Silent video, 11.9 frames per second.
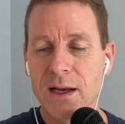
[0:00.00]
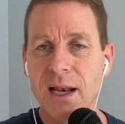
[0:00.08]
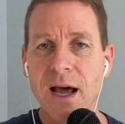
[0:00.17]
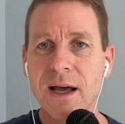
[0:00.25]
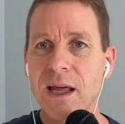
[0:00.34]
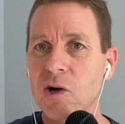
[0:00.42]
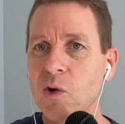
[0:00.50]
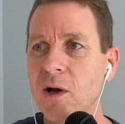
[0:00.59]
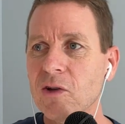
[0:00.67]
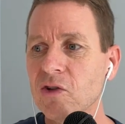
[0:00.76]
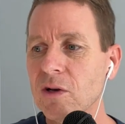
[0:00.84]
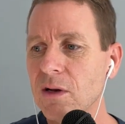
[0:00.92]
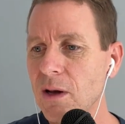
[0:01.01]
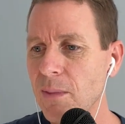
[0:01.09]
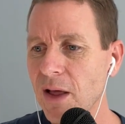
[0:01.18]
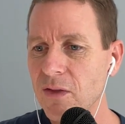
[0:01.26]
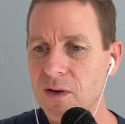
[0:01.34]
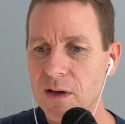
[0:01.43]
Now, I got a question
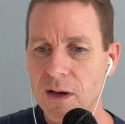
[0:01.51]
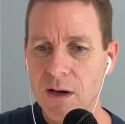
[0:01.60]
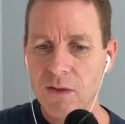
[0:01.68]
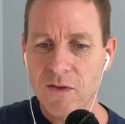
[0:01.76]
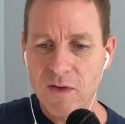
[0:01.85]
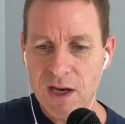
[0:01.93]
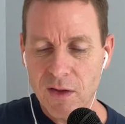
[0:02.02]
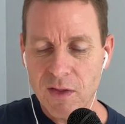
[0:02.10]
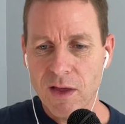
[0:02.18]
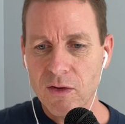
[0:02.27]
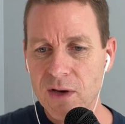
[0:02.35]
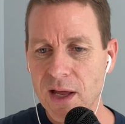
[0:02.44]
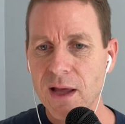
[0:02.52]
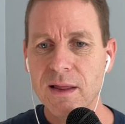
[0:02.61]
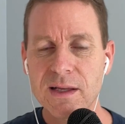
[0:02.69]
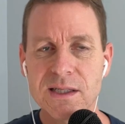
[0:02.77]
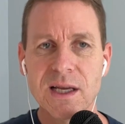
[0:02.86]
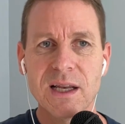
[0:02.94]
about the video the day
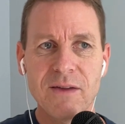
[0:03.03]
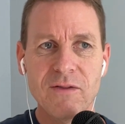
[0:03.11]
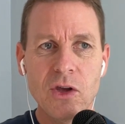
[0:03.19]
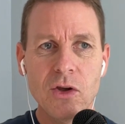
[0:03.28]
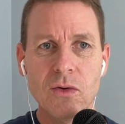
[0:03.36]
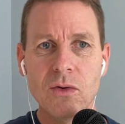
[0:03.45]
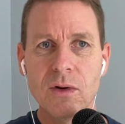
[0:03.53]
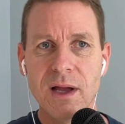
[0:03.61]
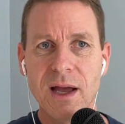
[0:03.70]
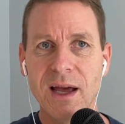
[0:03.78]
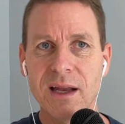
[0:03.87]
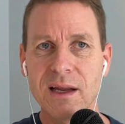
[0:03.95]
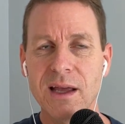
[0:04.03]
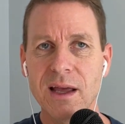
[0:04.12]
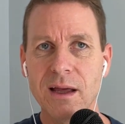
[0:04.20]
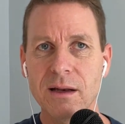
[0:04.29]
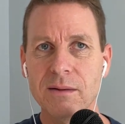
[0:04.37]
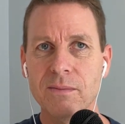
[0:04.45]
that said, if you had to
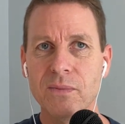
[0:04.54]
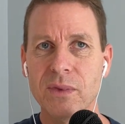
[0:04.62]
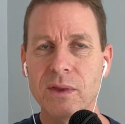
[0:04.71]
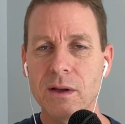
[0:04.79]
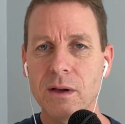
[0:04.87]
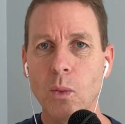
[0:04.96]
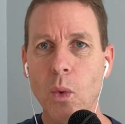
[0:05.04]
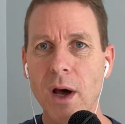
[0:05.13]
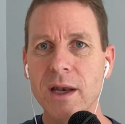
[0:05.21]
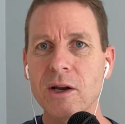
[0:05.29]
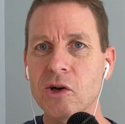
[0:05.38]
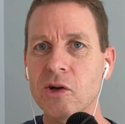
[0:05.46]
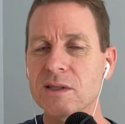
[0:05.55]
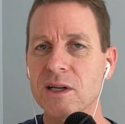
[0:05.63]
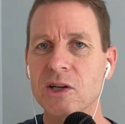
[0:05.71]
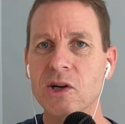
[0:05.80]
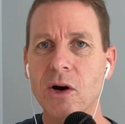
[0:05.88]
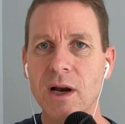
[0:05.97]
get one acoustic
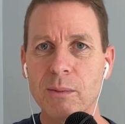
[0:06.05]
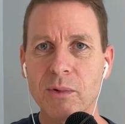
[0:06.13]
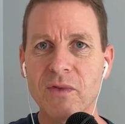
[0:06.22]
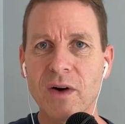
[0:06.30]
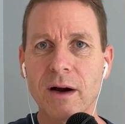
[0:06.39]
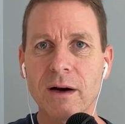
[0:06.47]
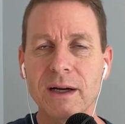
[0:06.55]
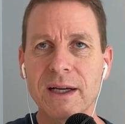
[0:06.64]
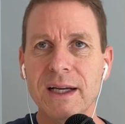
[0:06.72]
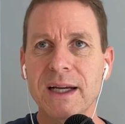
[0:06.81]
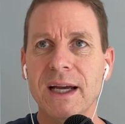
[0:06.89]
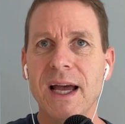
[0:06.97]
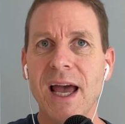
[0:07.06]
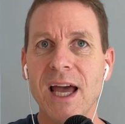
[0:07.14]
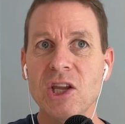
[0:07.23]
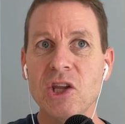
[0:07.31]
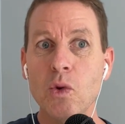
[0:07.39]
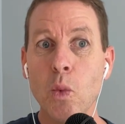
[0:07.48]
guitar amplifier
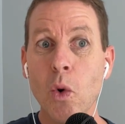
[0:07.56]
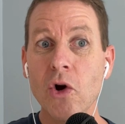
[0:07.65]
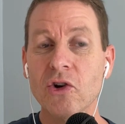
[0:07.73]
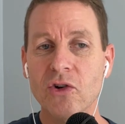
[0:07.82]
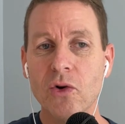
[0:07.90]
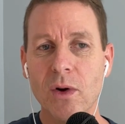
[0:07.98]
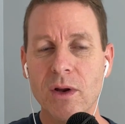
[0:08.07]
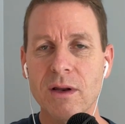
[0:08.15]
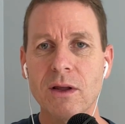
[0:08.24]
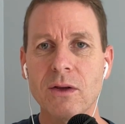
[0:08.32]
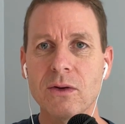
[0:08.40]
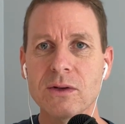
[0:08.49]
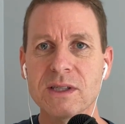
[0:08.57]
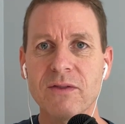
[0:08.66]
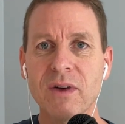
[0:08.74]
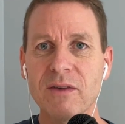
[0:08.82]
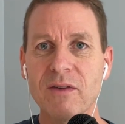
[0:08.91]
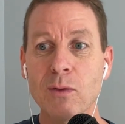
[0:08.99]
and you weren't going to use,
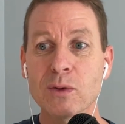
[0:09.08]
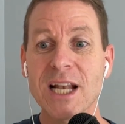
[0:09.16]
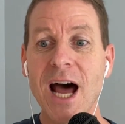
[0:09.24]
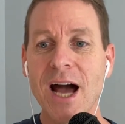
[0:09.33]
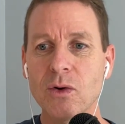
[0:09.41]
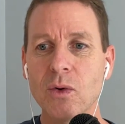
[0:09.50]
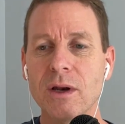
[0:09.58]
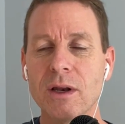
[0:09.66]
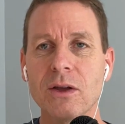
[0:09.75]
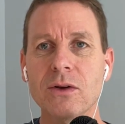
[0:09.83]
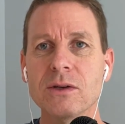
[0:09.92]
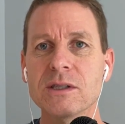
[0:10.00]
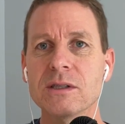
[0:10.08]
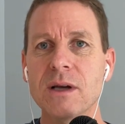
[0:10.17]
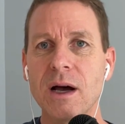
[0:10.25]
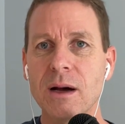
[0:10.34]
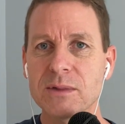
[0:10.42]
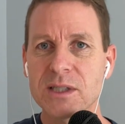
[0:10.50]
if I was not going to use
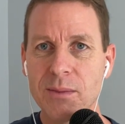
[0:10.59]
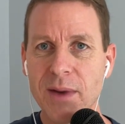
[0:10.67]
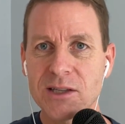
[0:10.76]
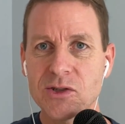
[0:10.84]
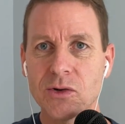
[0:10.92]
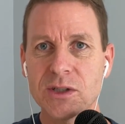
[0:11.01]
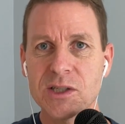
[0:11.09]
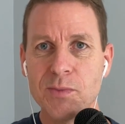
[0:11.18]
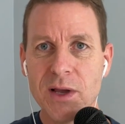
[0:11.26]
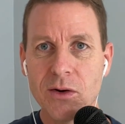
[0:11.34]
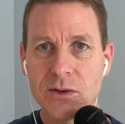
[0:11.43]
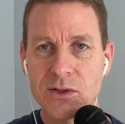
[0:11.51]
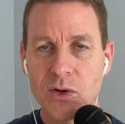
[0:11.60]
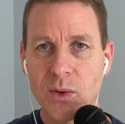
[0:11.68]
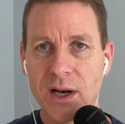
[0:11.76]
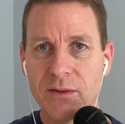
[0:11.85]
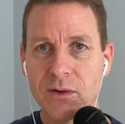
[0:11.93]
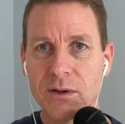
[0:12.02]
some external speakers or
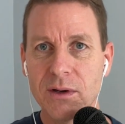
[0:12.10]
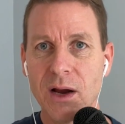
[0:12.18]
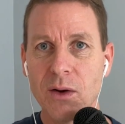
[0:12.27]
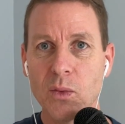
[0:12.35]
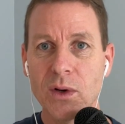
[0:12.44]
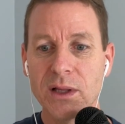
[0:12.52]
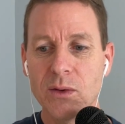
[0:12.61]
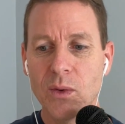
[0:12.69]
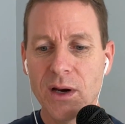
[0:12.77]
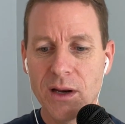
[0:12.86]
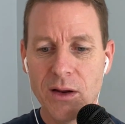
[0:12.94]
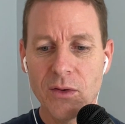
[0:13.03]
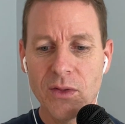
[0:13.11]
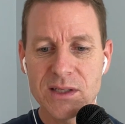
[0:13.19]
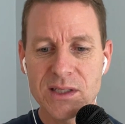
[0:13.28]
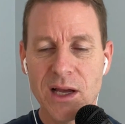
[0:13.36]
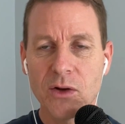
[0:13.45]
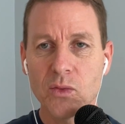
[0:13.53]
whatever, I really wanted to hear the
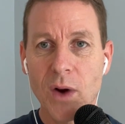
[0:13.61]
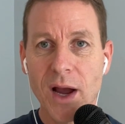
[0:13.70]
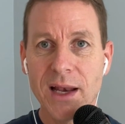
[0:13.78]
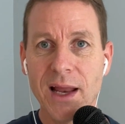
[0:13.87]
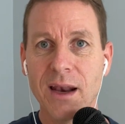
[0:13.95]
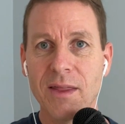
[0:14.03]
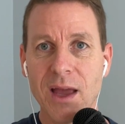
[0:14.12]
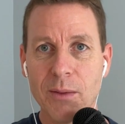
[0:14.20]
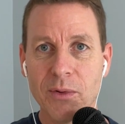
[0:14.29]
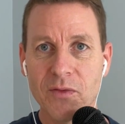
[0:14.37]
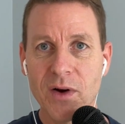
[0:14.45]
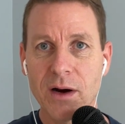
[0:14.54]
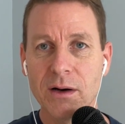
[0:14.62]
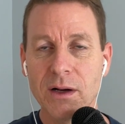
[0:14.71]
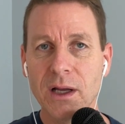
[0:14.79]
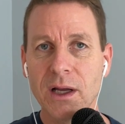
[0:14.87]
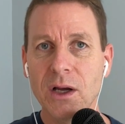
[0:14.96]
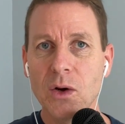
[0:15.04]
sound right out of the amplifier,
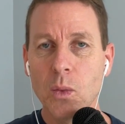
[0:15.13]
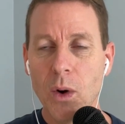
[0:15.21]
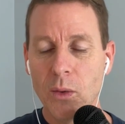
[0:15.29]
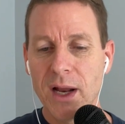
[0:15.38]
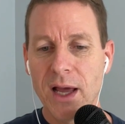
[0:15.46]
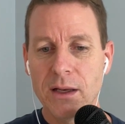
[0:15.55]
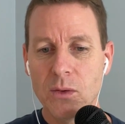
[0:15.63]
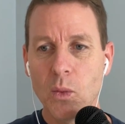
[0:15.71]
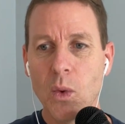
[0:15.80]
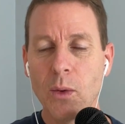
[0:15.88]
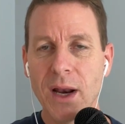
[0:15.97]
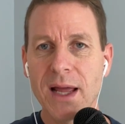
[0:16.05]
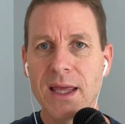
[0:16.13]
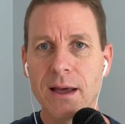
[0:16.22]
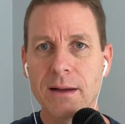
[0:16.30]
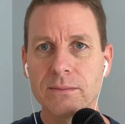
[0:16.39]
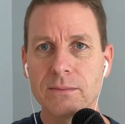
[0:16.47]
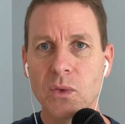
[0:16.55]
what would I
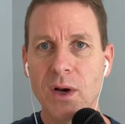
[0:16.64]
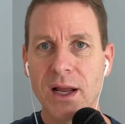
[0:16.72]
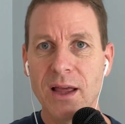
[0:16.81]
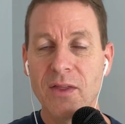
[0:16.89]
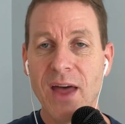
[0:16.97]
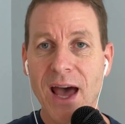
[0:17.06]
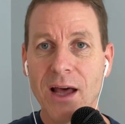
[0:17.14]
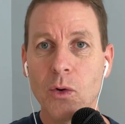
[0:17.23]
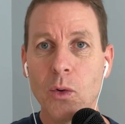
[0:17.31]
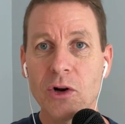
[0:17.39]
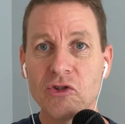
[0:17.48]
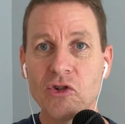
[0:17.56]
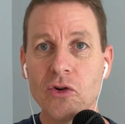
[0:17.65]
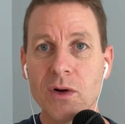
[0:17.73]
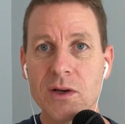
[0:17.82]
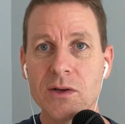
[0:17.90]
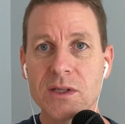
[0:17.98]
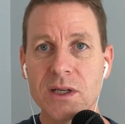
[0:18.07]
get? Would I get that or a true
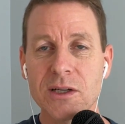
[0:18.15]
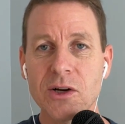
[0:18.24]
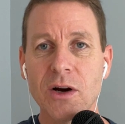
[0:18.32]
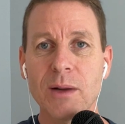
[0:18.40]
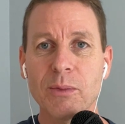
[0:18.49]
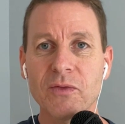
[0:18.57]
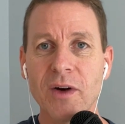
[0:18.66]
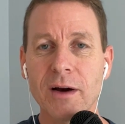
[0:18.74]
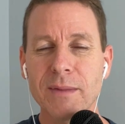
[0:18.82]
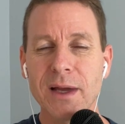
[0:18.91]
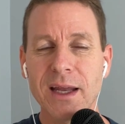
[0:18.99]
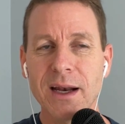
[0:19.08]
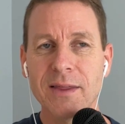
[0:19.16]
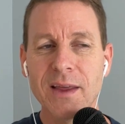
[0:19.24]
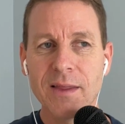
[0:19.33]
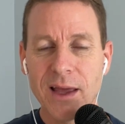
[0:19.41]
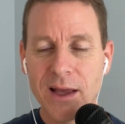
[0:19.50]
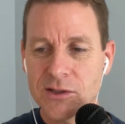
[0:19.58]
acoustic guitar amplifier? And I
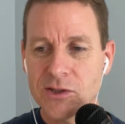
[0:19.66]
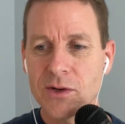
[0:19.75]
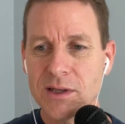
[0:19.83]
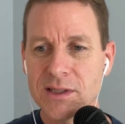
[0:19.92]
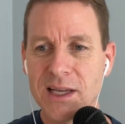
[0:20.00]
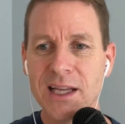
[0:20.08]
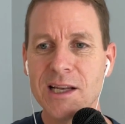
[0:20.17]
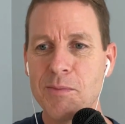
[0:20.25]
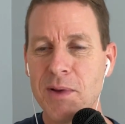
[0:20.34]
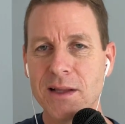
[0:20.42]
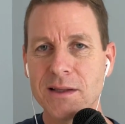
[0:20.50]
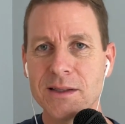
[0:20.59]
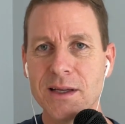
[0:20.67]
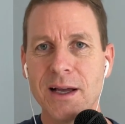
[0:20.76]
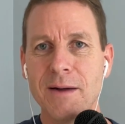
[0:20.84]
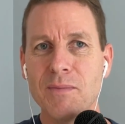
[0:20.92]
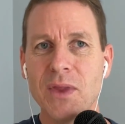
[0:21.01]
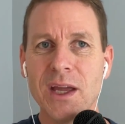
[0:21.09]
think the answer is it depends.
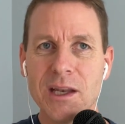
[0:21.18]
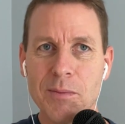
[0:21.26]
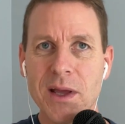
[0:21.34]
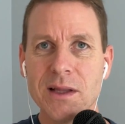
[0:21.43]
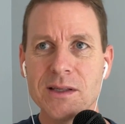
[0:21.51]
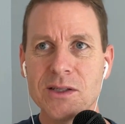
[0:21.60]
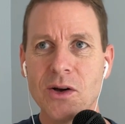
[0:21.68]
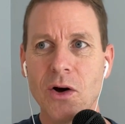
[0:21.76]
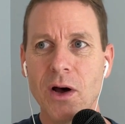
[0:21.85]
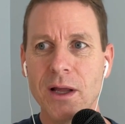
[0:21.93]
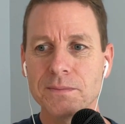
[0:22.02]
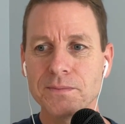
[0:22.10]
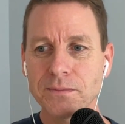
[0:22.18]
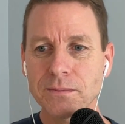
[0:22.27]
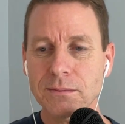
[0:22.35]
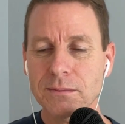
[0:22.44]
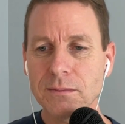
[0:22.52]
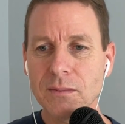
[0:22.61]
It depends on,
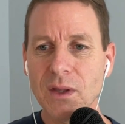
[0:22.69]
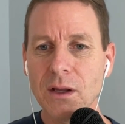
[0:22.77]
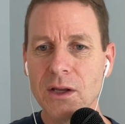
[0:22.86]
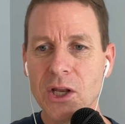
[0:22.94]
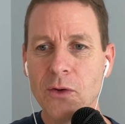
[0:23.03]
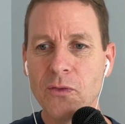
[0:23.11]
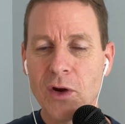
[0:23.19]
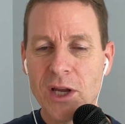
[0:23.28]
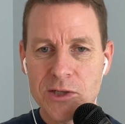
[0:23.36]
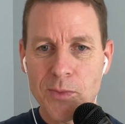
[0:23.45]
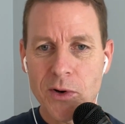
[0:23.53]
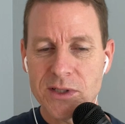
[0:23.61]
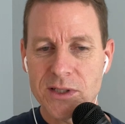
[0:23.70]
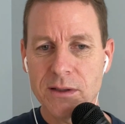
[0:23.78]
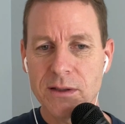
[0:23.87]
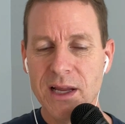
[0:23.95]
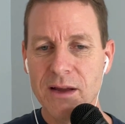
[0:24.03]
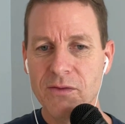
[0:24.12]
you know, for each
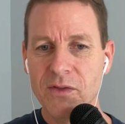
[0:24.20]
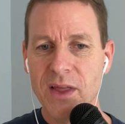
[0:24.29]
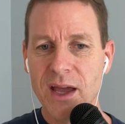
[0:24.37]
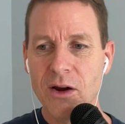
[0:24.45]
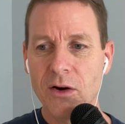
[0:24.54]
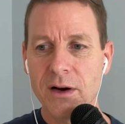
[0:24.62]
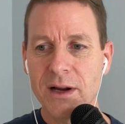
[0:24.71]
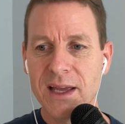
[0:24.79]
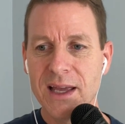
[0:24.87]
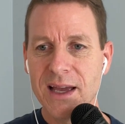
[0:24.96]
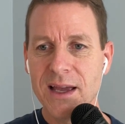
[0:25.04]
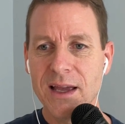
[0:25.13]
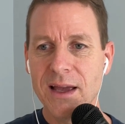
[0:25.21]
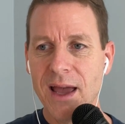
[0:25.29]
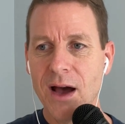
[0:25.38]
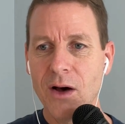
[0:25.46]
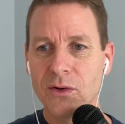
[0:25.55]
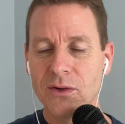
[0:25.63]
person, if they are gigging
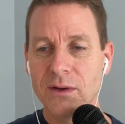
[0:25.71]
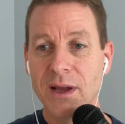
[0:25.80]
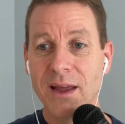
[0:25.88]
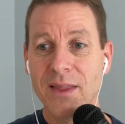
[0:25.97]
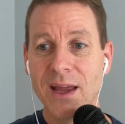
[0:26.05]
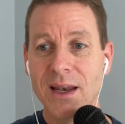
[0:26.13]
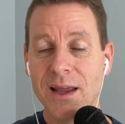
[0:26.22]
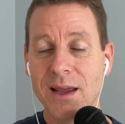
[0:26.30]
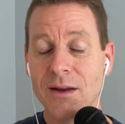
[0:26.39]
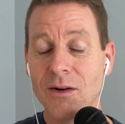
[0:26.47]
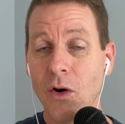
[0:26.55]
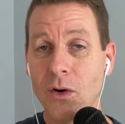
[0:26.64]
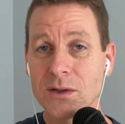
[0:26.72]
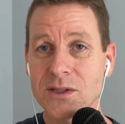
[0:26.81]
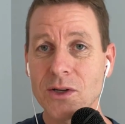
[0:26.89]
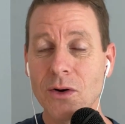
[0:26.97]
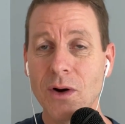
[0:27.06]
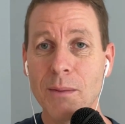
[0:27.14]
out and they need
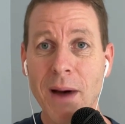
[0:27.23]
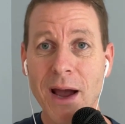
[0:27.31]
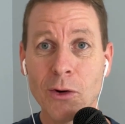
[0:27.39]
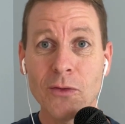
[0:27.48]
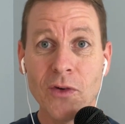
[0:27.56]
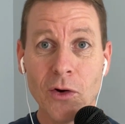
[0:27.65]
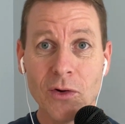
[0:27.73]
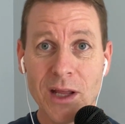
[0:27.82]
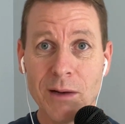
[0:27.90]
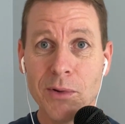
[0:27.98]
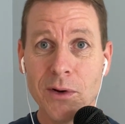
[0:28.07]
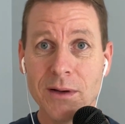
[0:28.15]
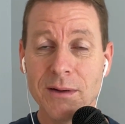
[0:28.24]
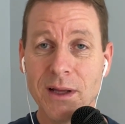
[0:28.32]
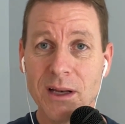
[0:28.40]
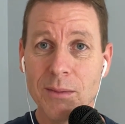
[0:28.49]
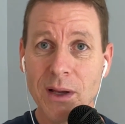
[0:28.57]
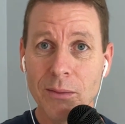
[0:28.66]
also a microphone input and
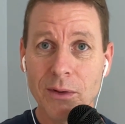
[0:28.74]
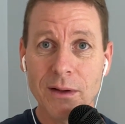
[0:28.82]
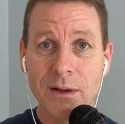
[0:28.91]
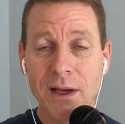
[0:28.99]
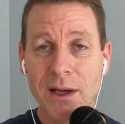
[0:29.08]
to be able to,